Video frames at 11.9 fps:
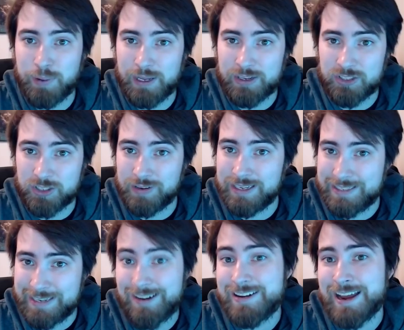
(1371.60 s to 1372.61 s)
Punisher and
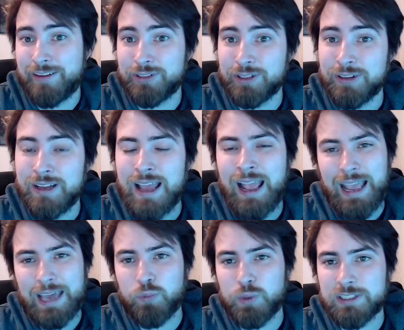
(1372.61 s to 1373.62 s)
Daredevil,
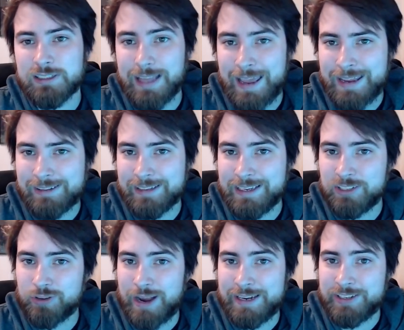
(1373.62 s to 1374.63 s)
and would likely
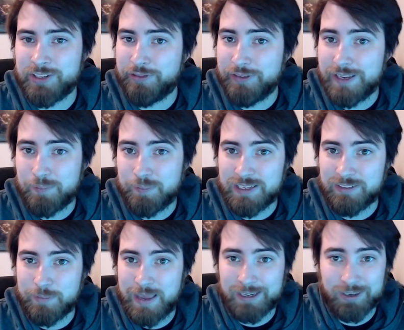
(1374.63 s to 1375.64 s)
try to defeat
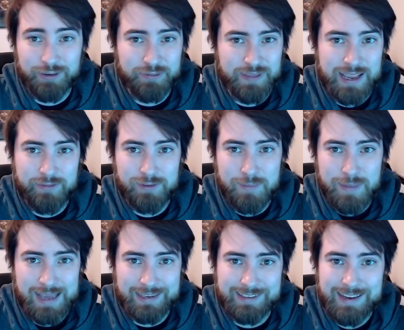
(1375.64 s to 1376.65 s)
Peacemaker if they ever
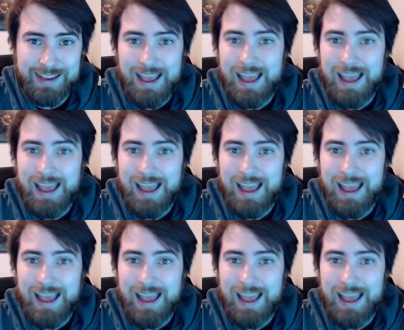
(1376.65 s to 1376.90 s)
met.